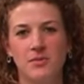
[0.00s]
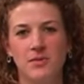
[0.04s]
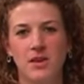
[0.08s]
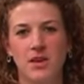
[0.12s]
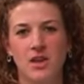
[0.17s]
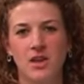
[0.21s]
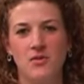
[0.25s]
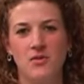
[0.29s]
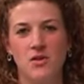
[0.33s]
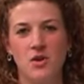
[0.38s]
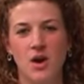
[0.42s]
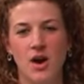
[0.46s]

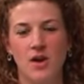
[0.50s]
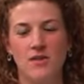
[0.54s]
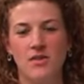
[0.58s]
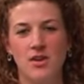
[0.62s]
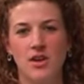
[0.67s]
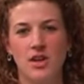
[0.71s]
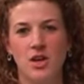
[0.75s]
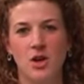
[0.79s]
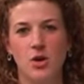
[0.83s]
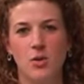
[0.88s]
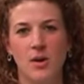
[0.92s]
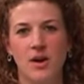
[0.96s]
If you have
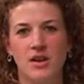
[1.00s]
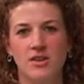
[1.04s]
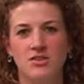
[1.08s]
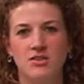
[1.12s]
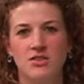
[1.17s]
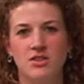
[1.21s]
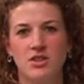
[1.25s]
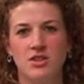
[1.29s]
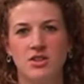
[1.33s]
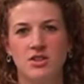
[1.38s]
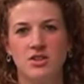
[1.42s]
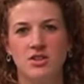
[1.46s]
any
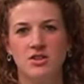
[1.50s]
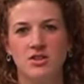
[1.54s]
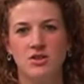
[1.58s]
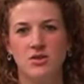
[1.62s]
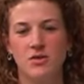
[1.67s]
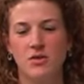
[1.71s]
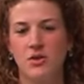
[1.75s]
questions or if